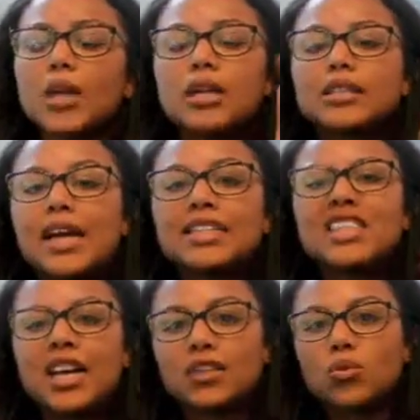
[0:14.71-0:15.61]

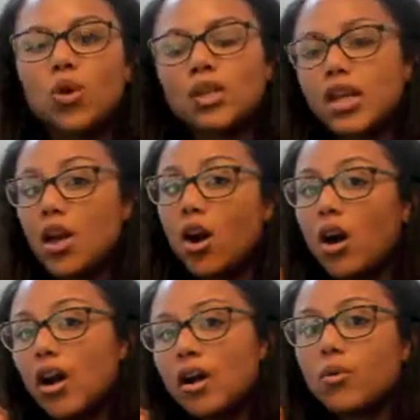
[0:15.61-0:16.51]
dissect what they
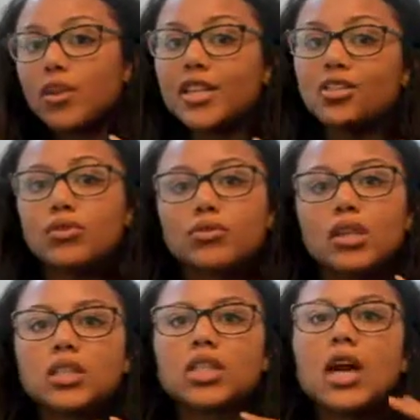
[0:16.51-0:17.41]
are and what they do for
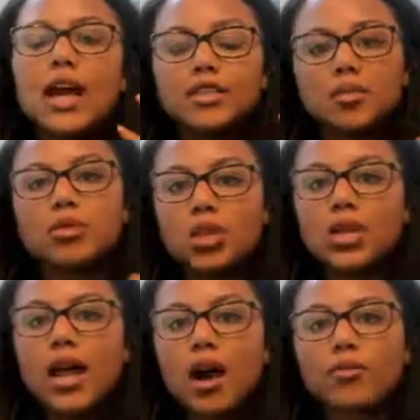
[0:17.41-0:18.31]
us, and some good
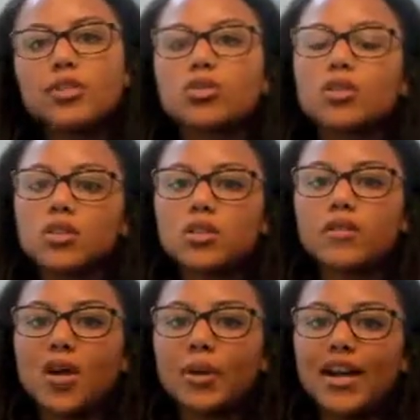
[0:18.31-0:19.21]
healthy sources of
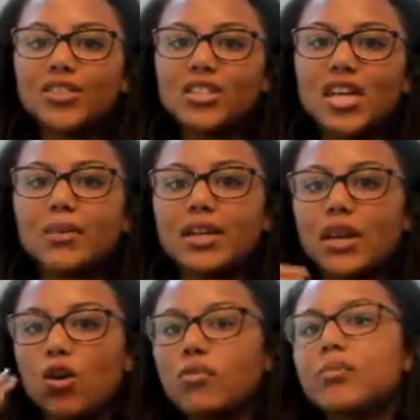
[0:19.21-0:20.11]
carbohydrates that we can
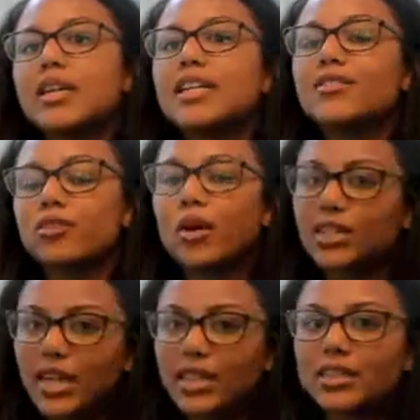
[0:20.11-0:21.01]
incorporate into our
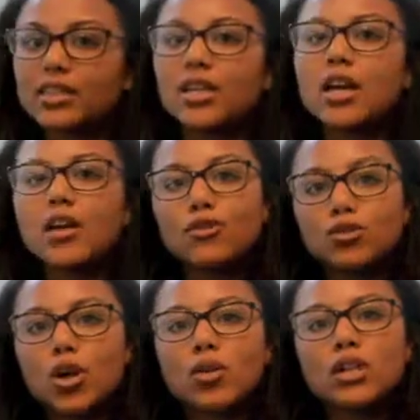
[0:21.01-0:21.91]
diets.
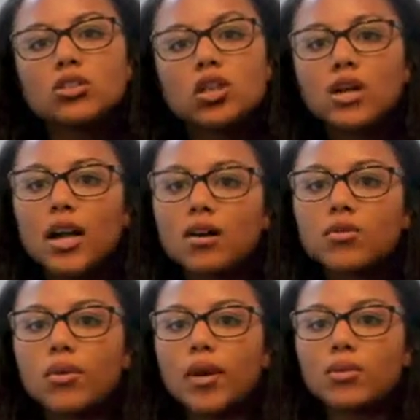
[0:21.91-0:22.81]
So let's start out
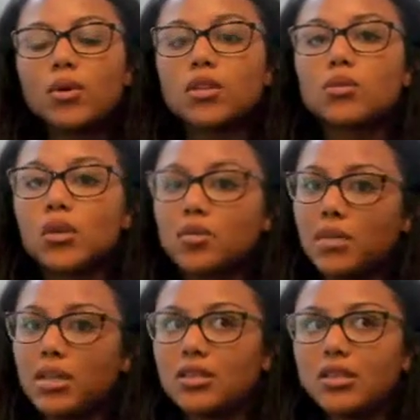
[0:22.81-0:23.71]
with what the word
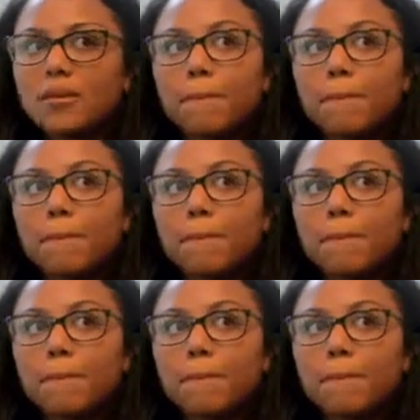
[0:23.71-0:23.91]
means.